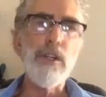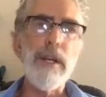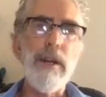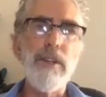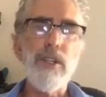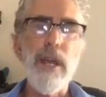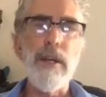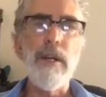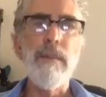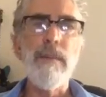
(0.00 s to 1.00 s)
there in the
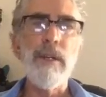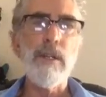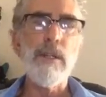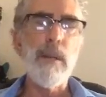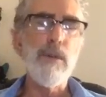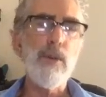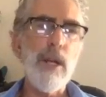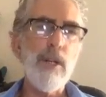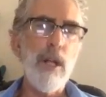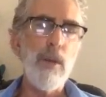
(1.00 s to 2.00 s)
center and just let him
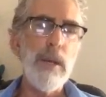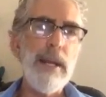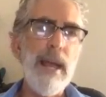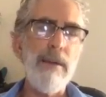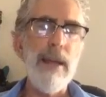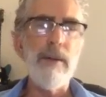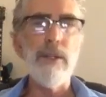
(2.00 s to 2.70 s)
stretch all the way down now on the